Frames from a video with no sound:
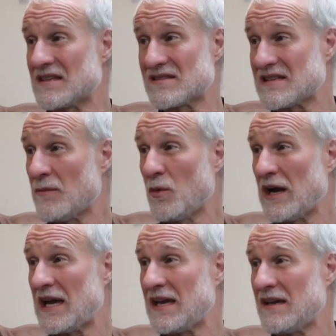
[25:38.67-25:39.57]
the
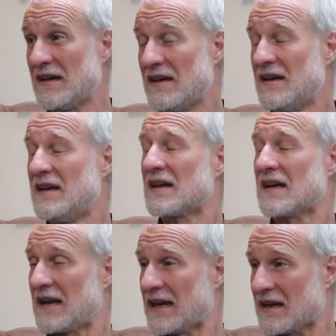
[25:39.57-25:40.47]
subway,
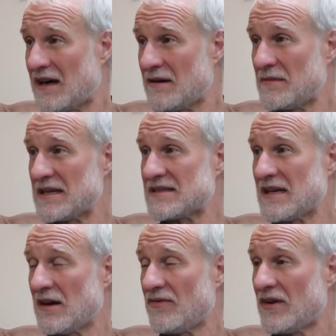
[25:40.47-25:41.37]
can I calm
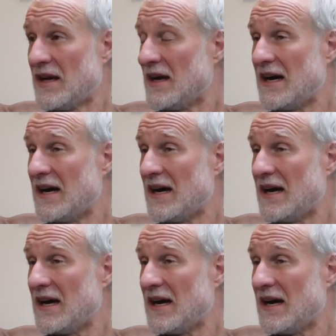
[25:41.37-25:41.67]
myself?